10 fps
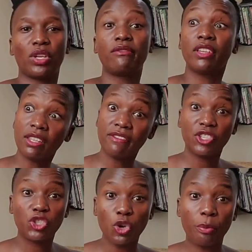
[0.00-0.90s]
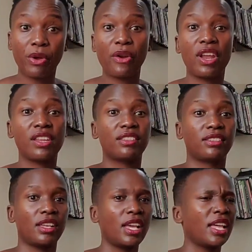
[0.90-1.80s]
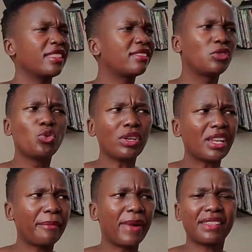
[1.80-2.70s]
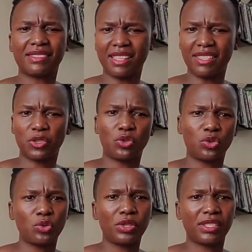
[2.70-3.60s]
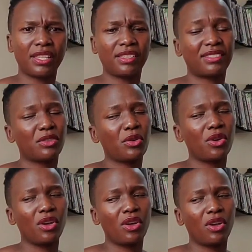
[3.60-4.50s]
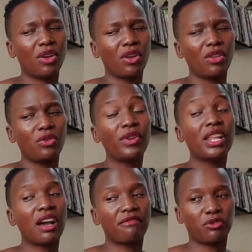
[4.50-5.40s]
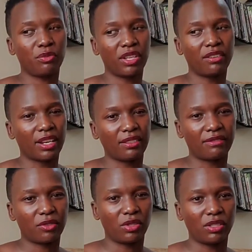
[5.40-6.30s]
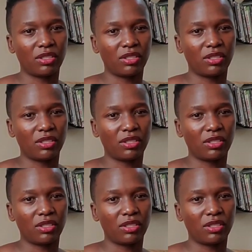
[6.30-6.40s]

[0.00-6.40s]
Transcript: Even if it's your parent, it's not a must that they should do this and this. So you really have to be grateful.